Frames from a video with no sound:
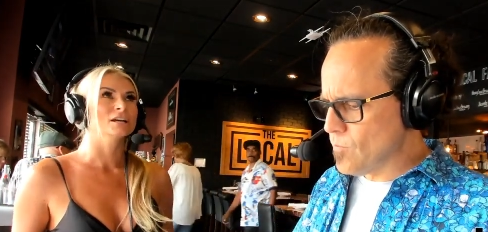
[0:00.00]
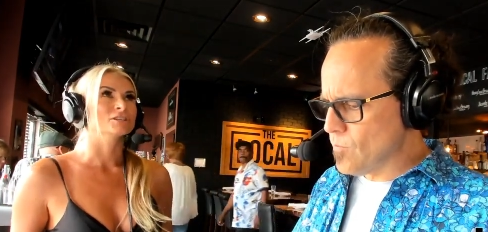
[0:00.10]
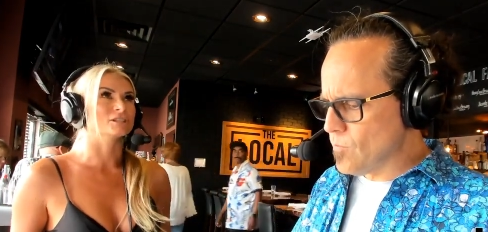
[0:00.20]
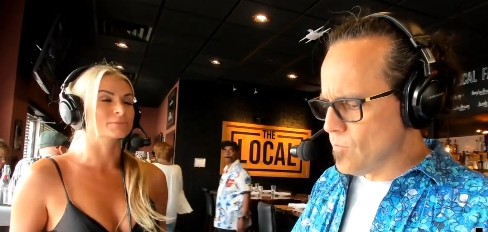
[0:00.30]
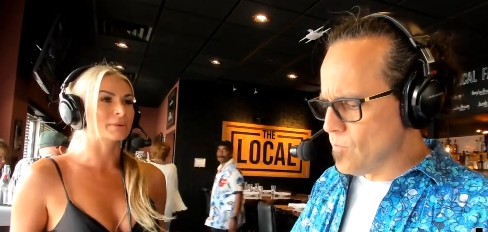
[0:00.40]

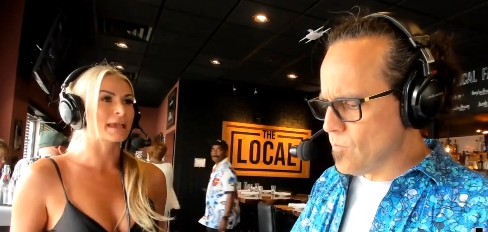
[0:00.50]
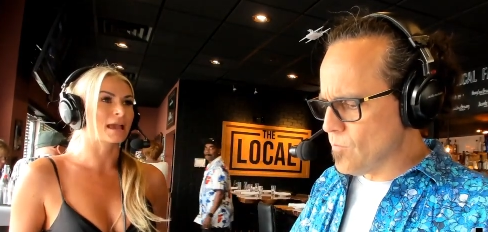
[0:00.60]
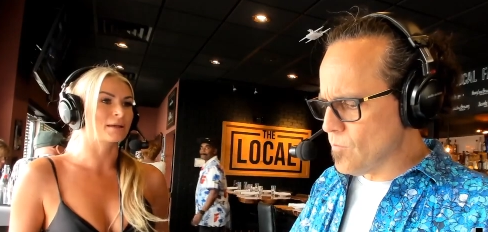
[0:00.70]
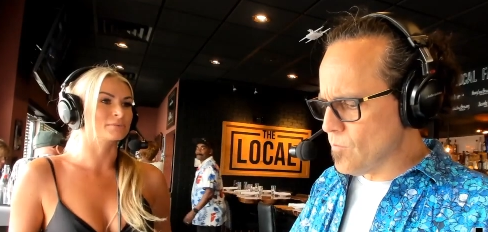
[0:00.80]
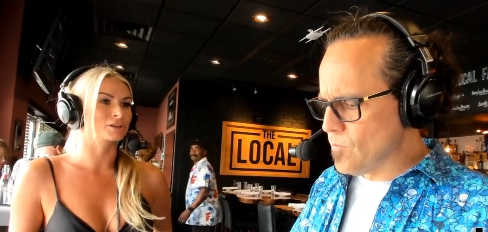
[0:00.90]
Speaker 1: just
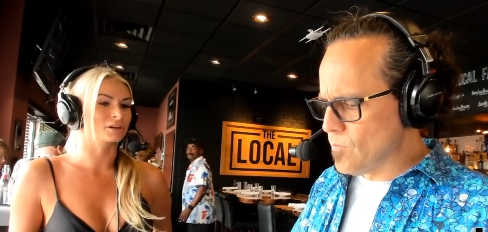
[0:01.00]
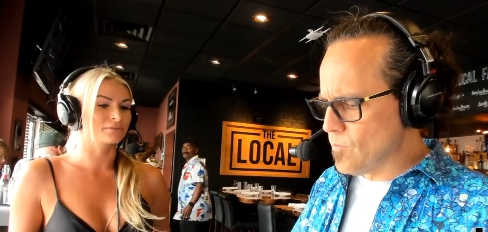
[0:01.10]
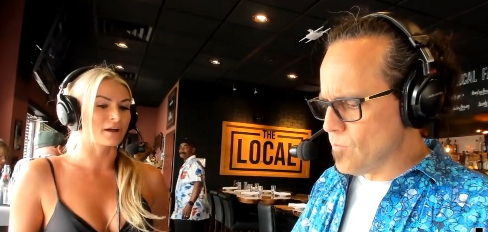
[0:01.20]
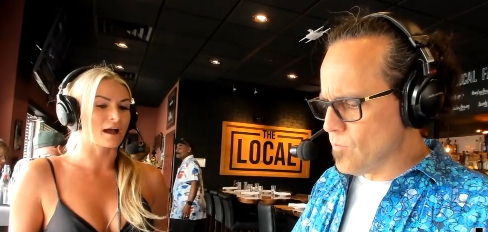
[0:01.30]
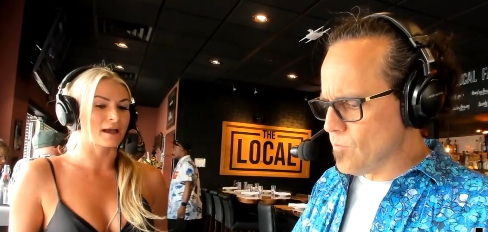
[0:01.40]
became
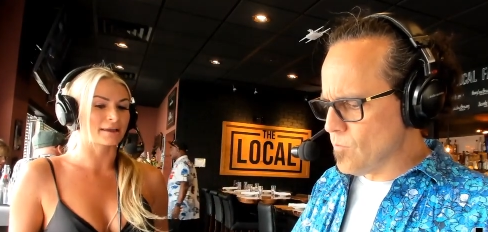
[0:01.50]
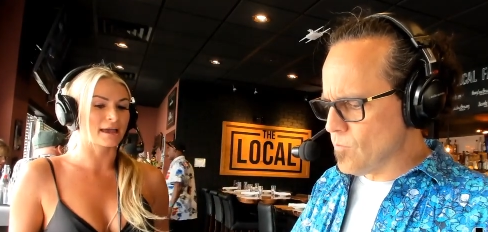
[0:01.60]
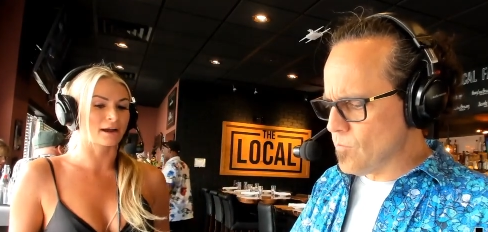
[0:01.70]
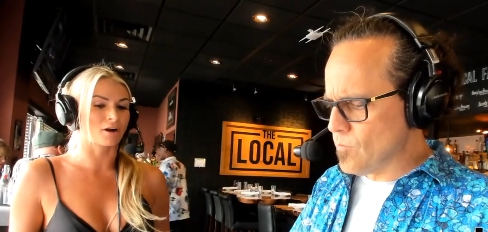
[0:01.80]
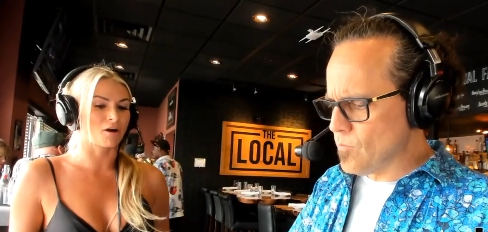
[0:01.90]
certified
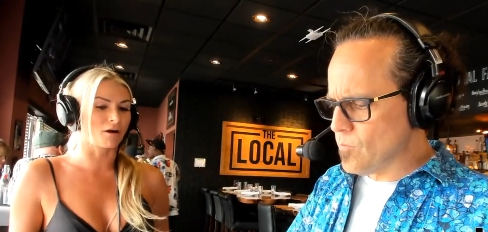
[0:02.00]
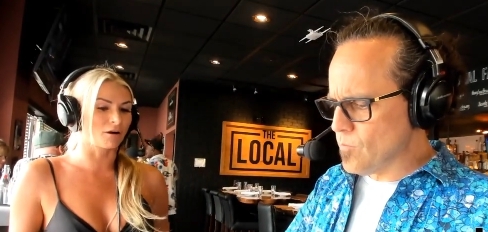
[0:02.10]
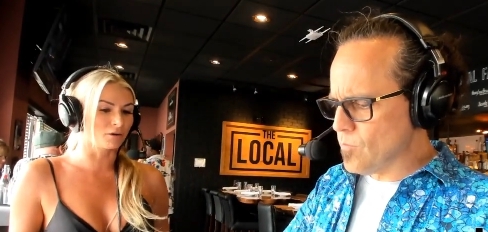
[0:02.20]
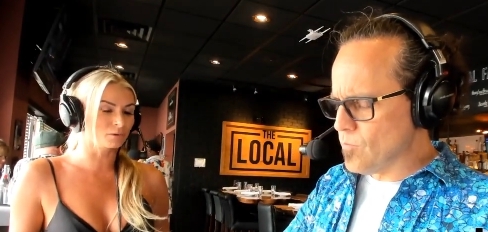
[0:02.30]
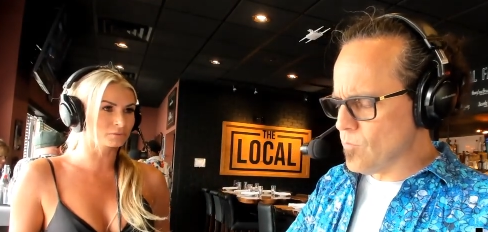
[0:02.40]
and our
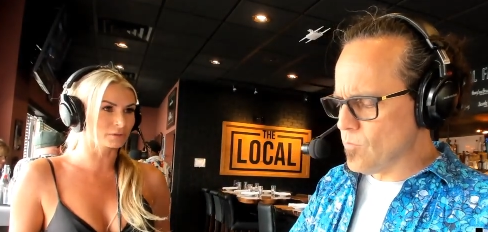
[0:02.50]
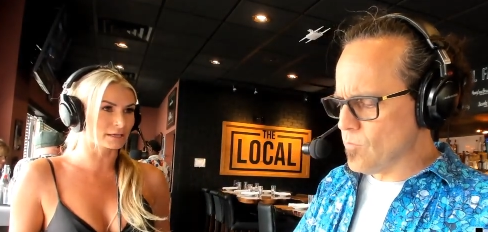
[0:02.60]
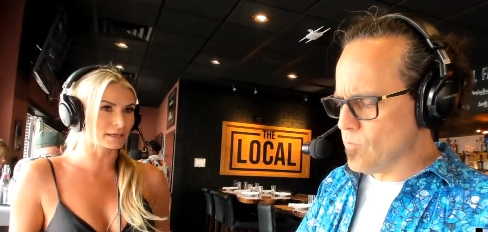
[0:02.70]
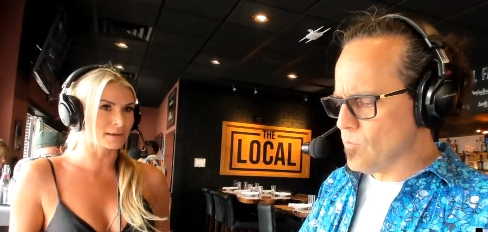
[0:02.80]
only